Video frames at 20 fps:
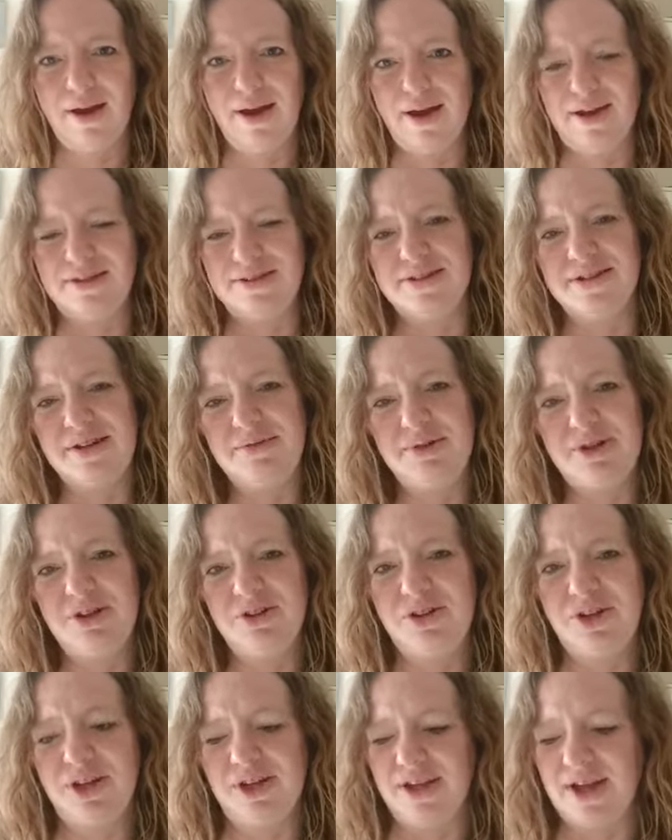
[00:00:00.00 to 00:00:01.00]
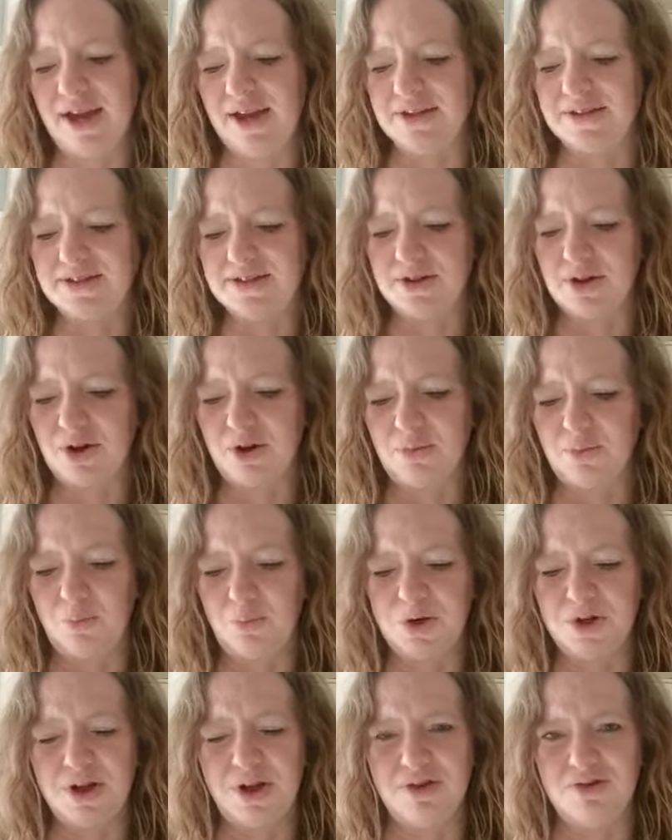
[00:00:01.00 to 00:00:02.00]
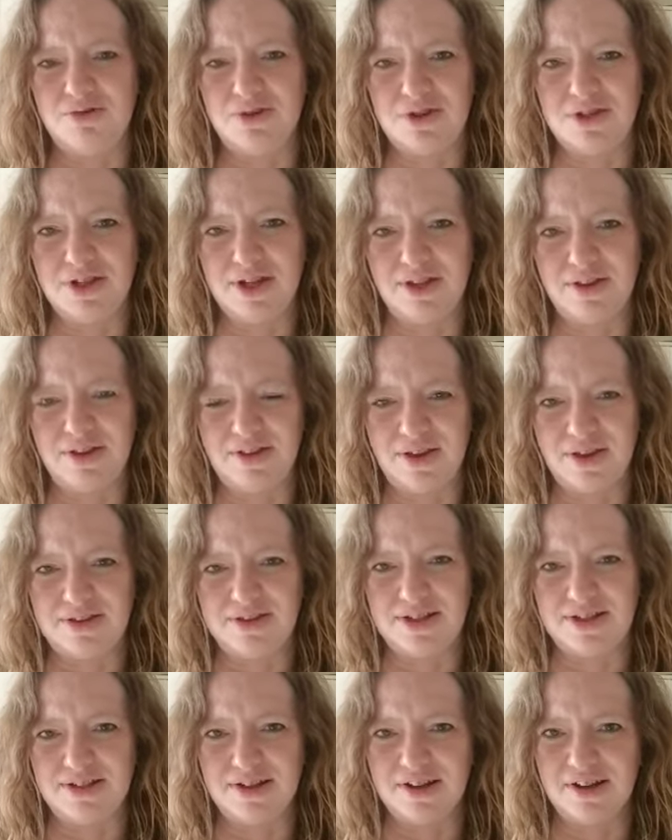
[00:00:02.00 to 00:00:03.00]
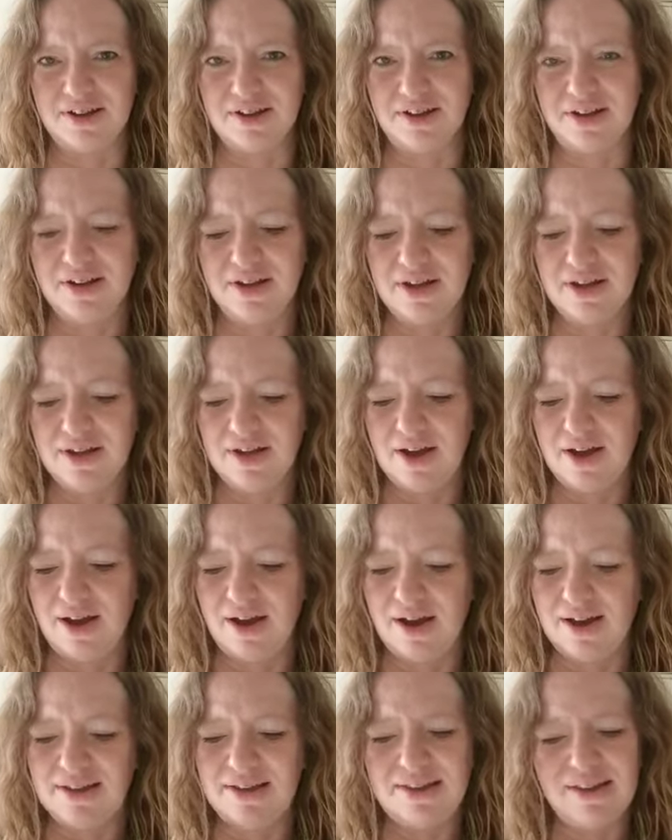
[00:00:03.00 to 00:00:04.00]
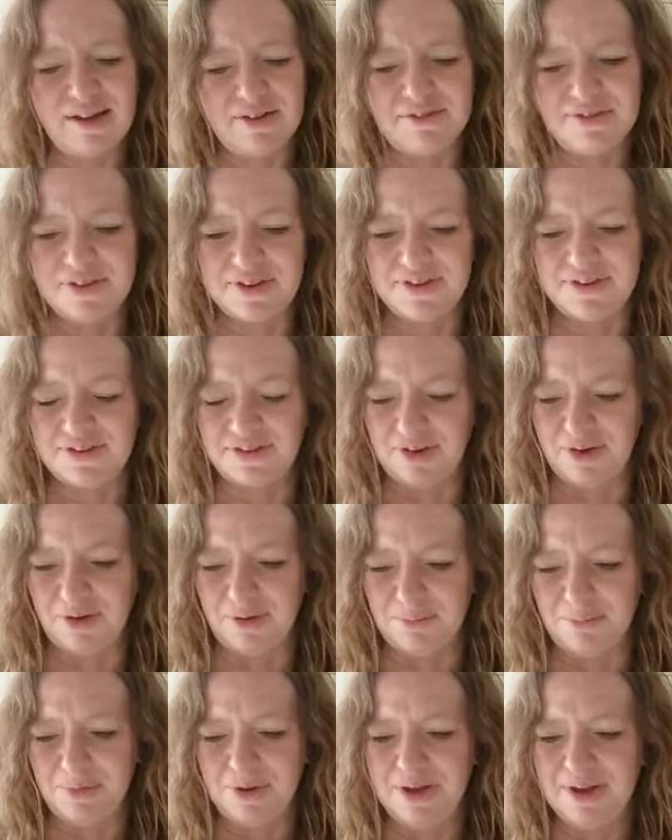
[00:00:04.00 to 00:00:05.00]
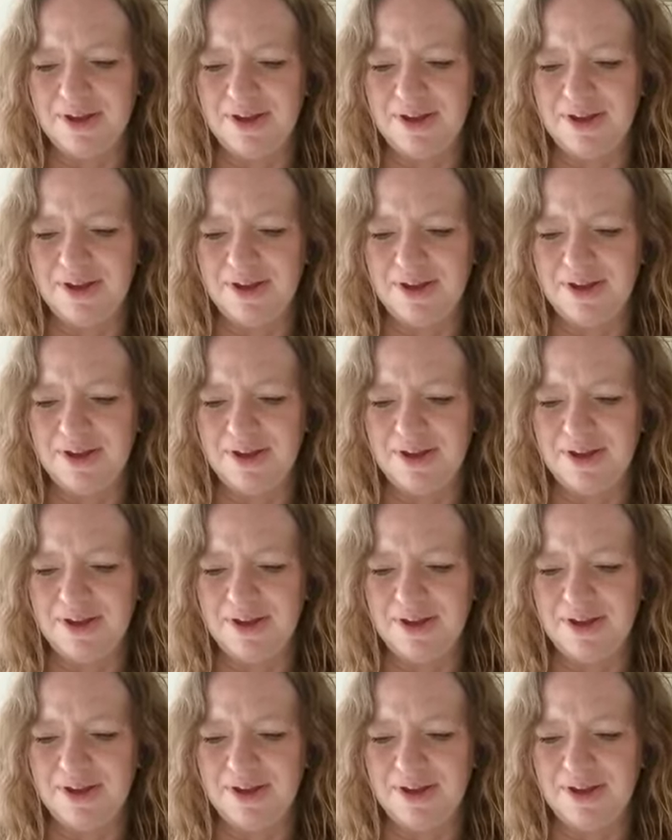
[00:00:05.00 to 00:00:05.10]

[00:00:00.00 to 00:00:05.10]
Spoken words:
Hi, today we're looking at Psalm 139. I love this psalm.